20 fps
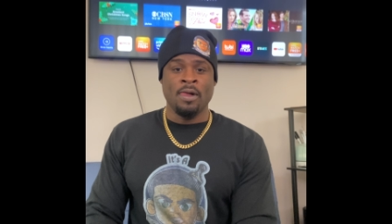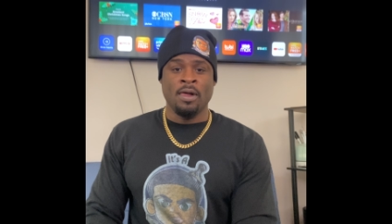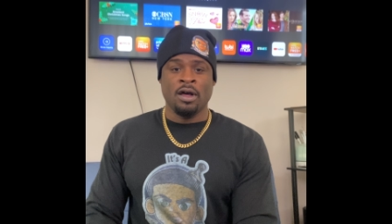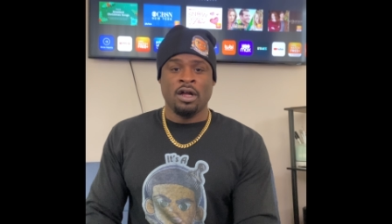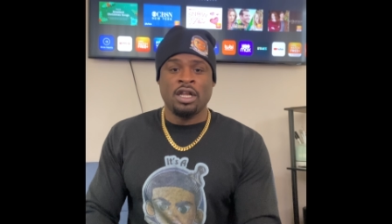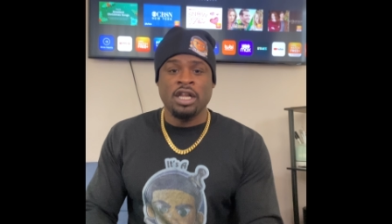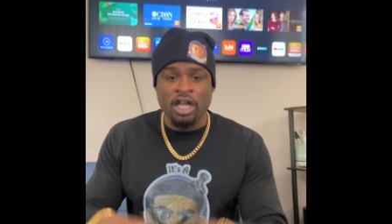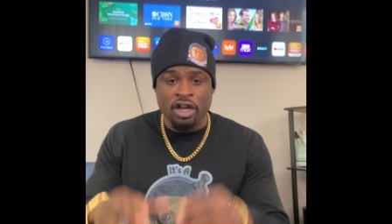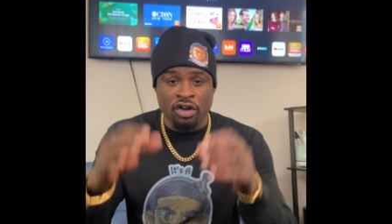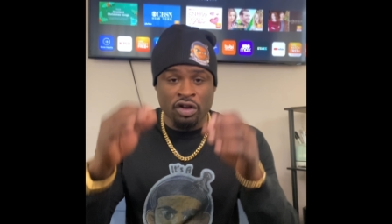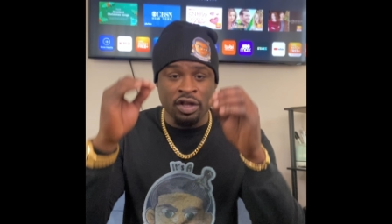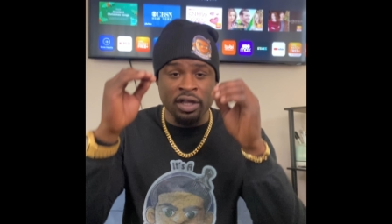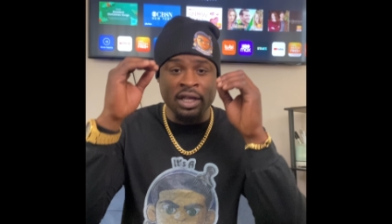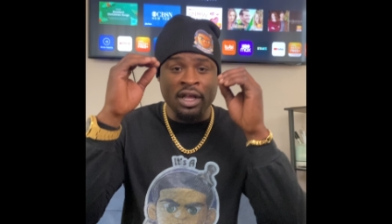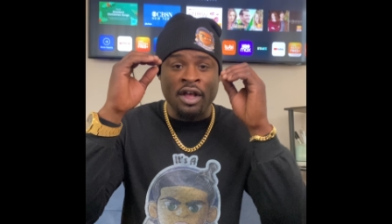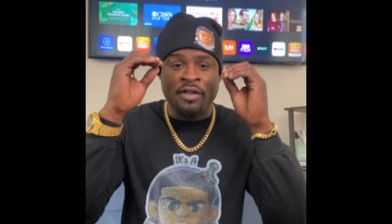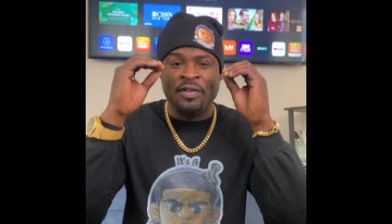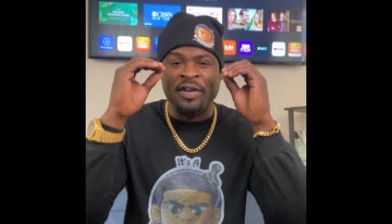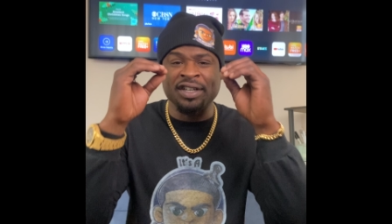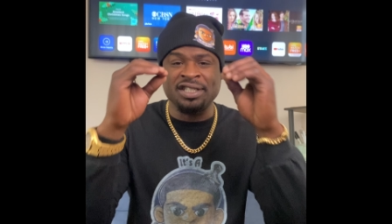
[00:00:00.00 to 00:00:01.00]
Clearly,
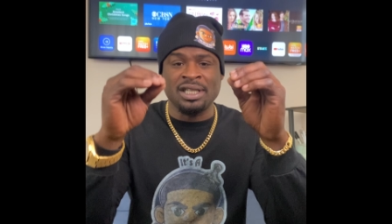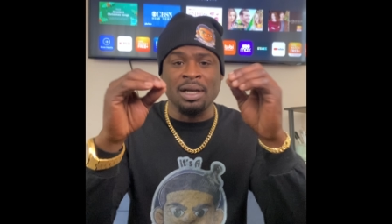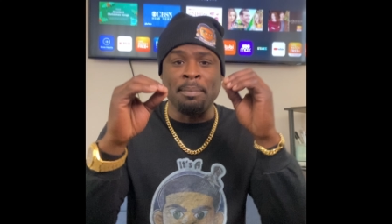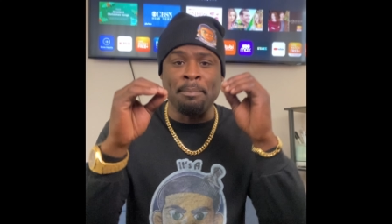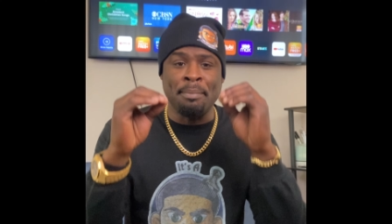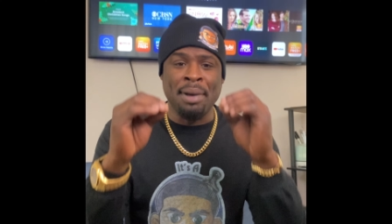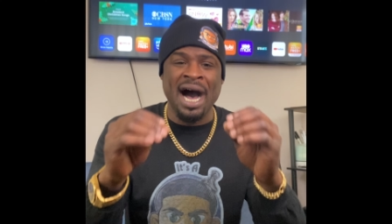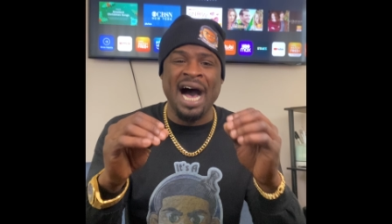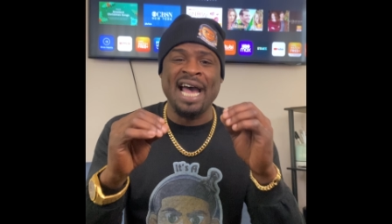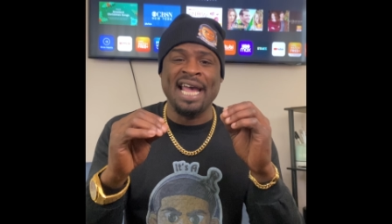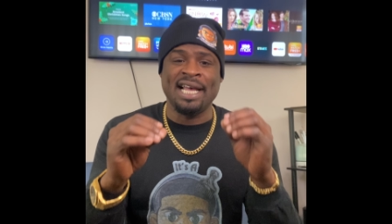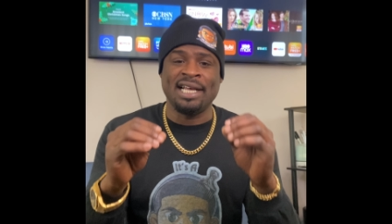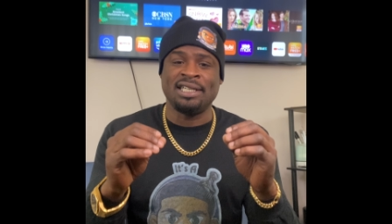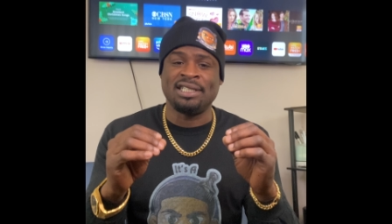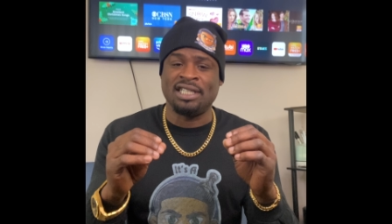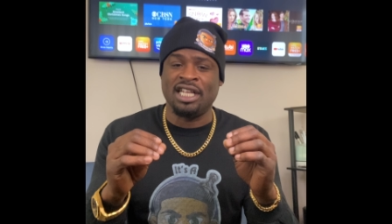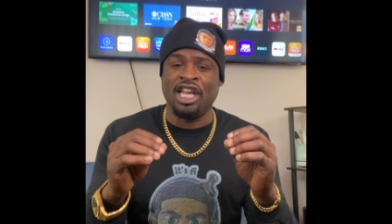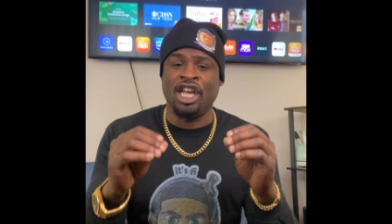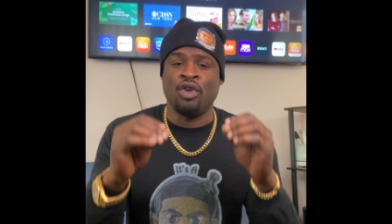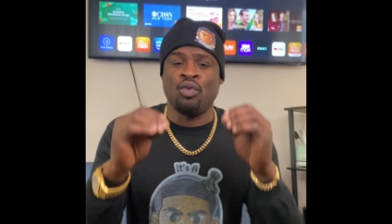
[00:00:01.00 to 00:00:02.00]
there's some
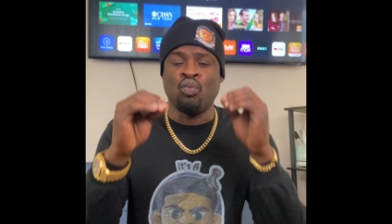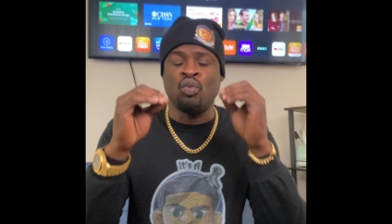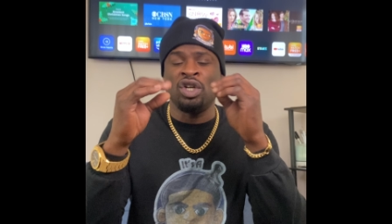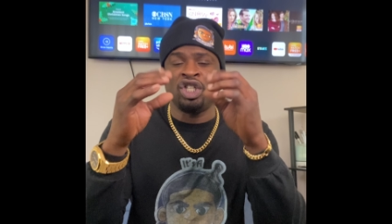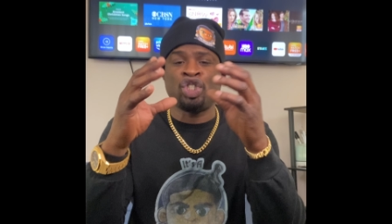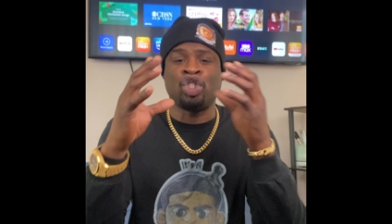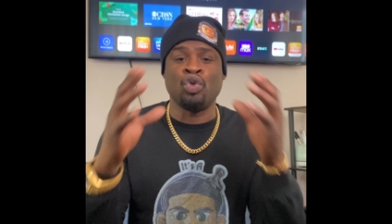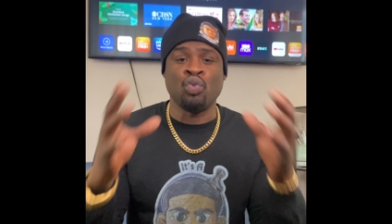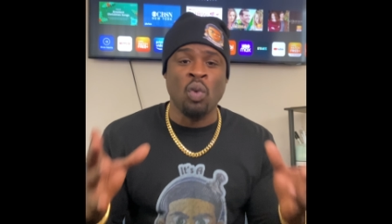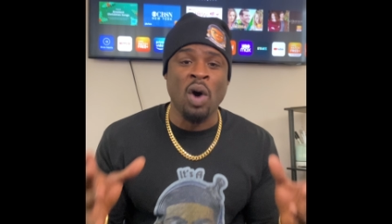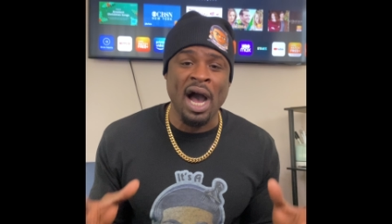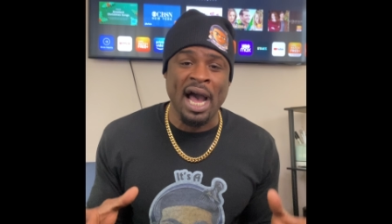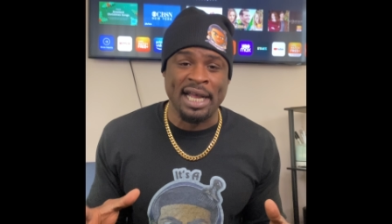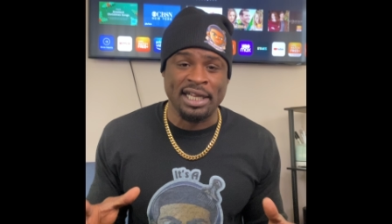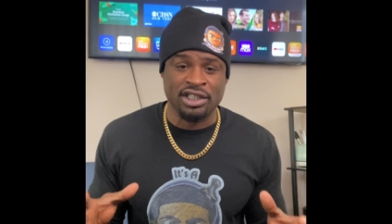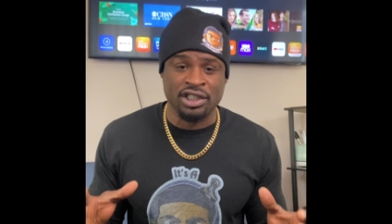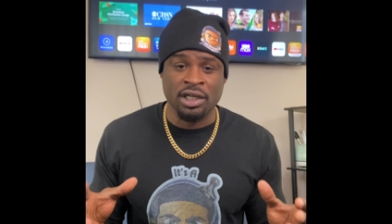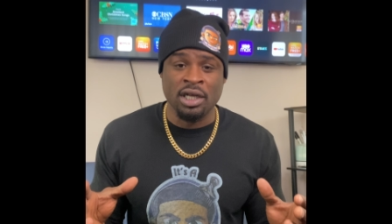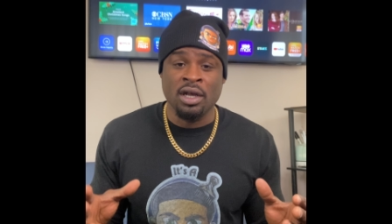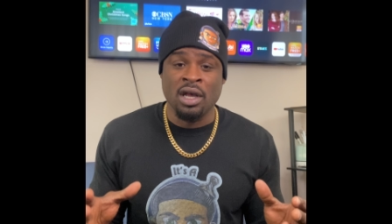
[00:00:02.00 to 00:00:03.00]
bias in what you
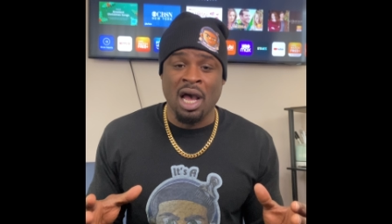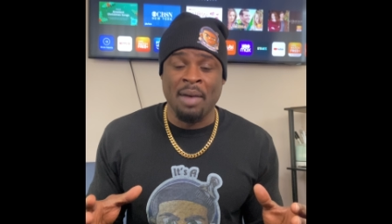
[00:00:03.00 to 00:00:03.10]
watch.